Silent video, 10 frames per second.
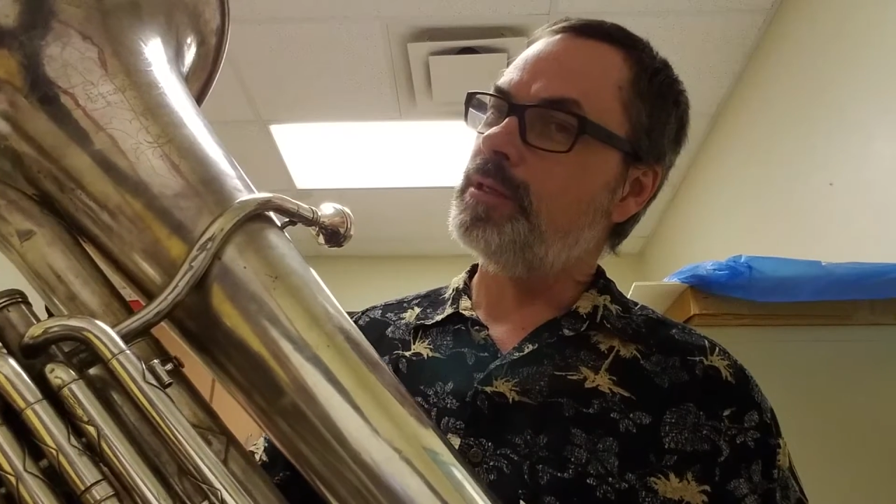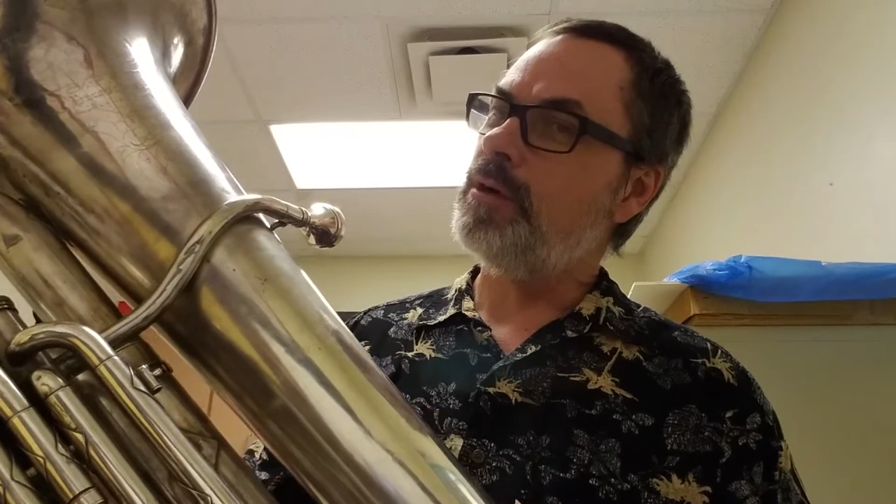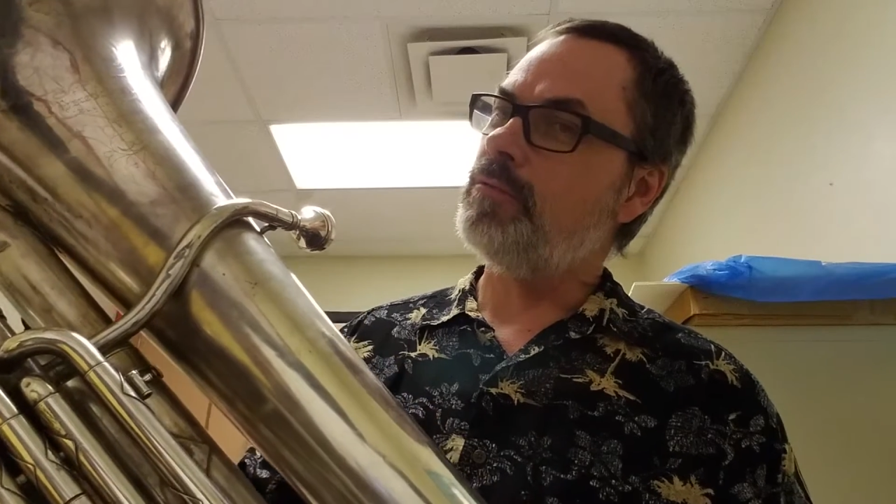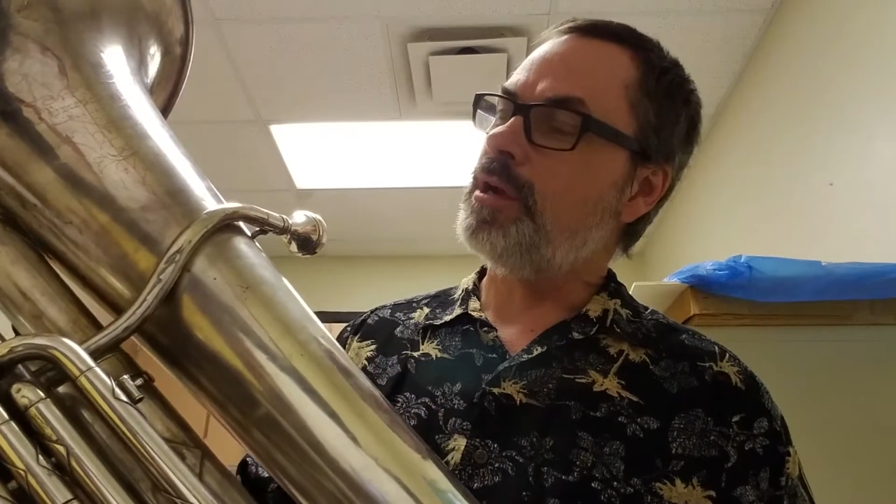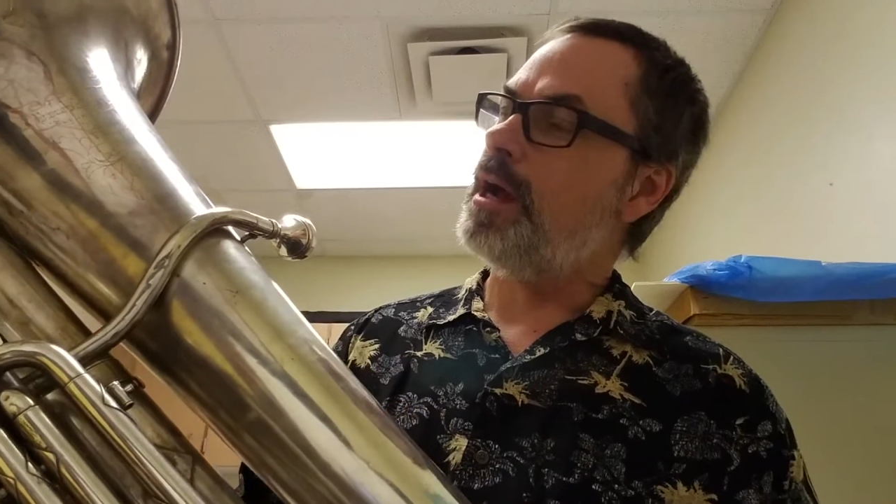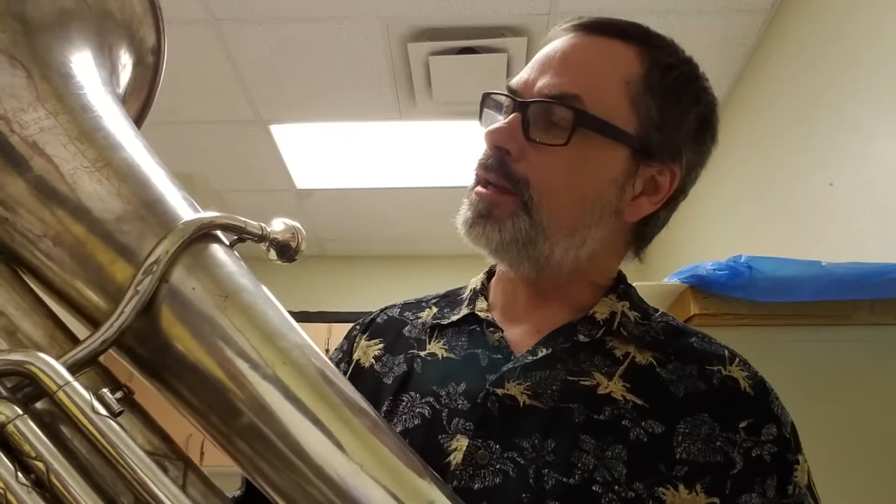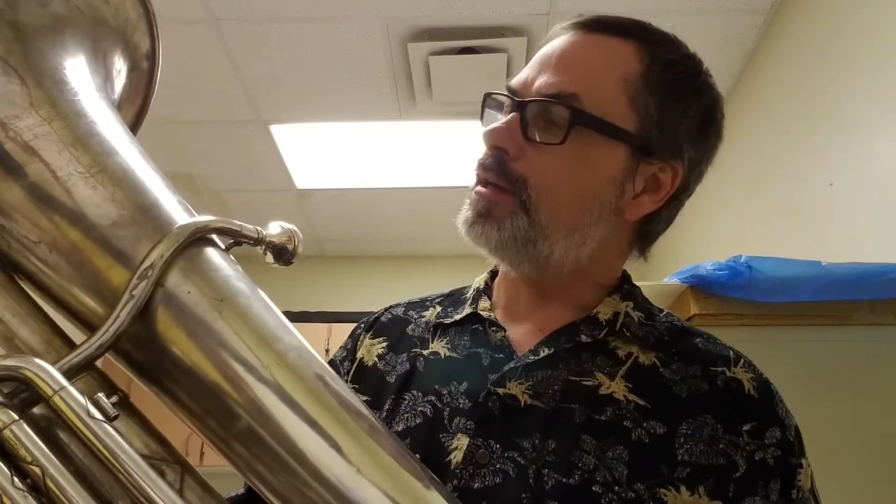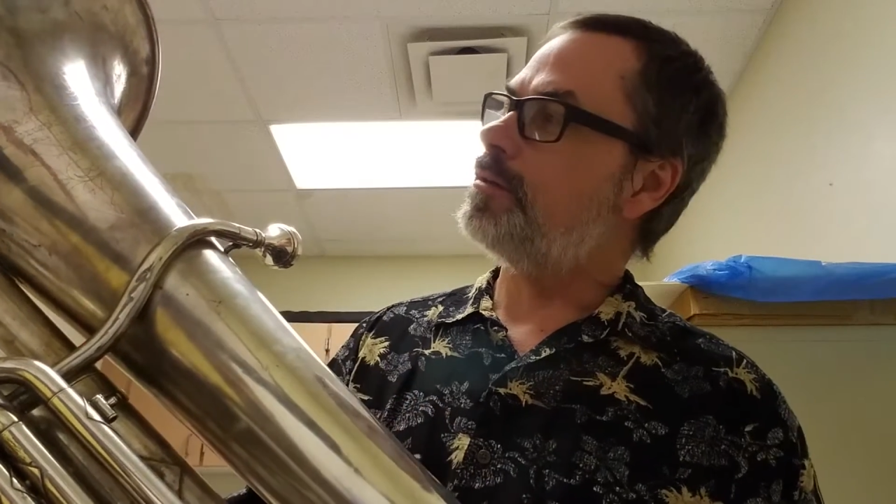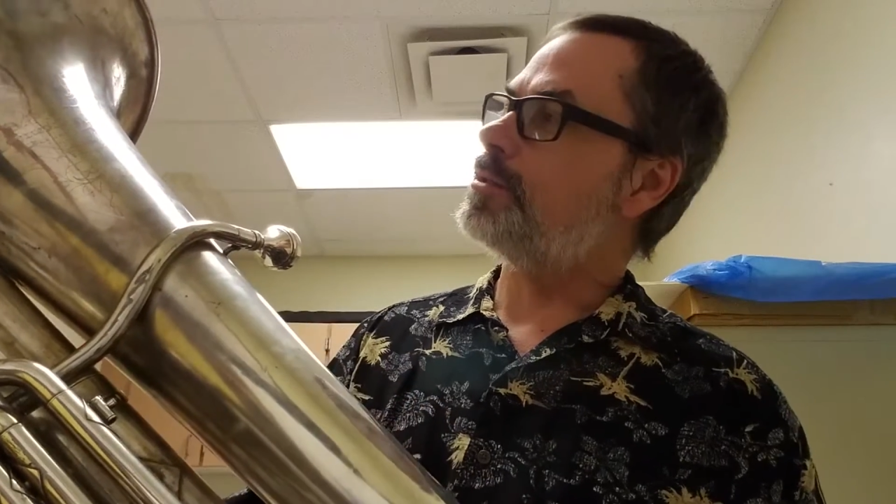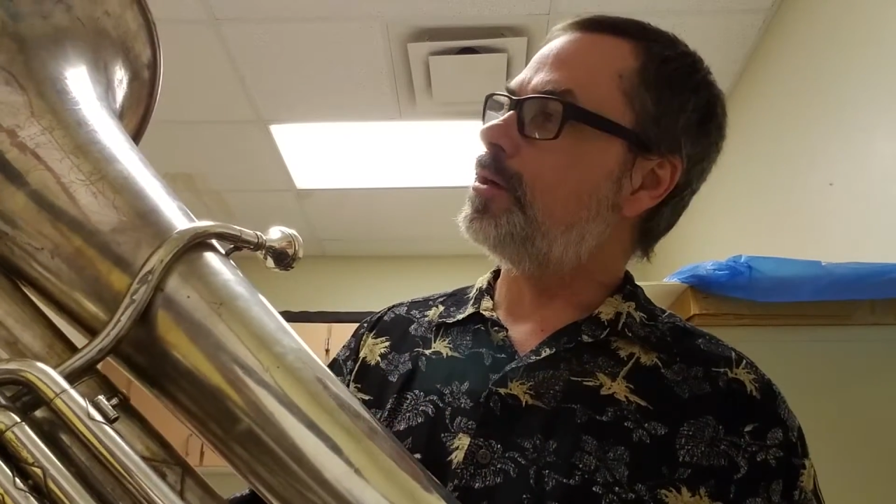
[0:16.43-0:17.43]
it's over 90
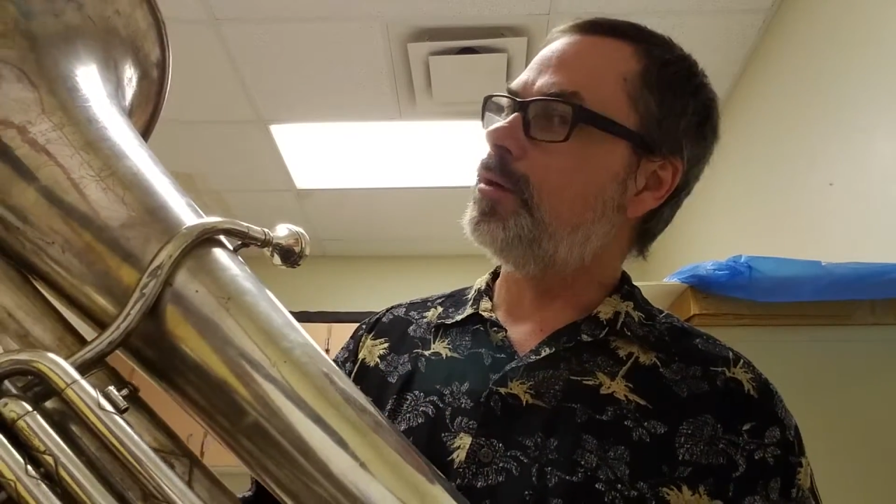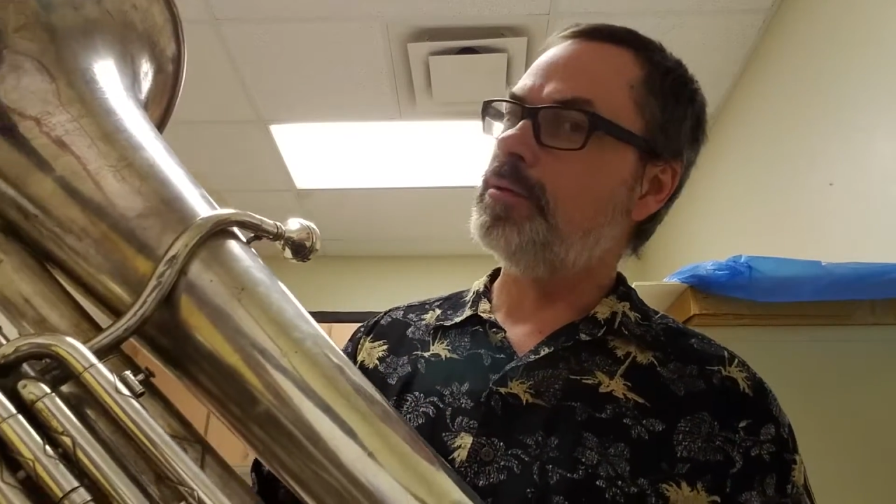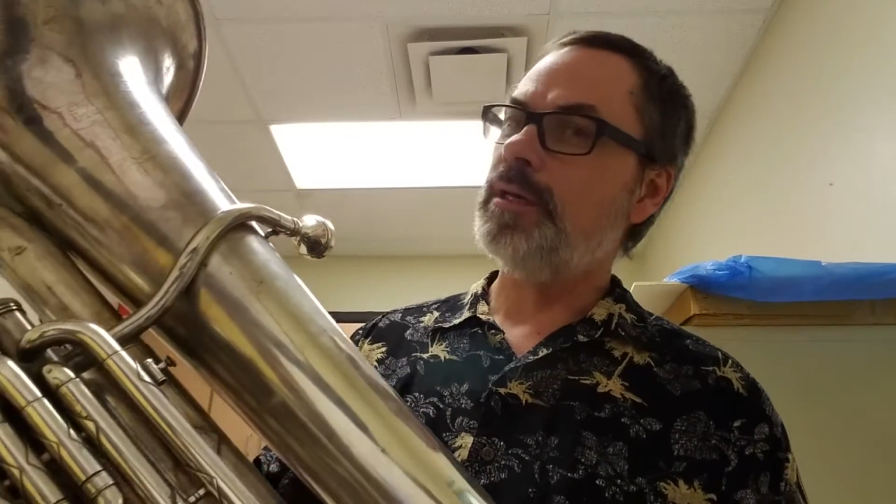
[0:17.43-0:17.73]
years old.